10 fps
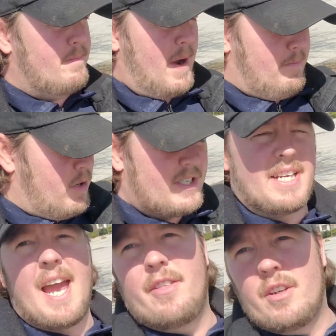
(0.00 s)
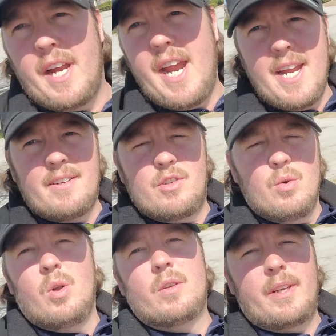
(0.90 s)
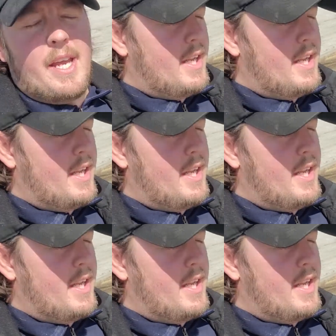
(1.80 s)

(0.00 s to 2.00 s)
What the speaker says: I put together a toolkit,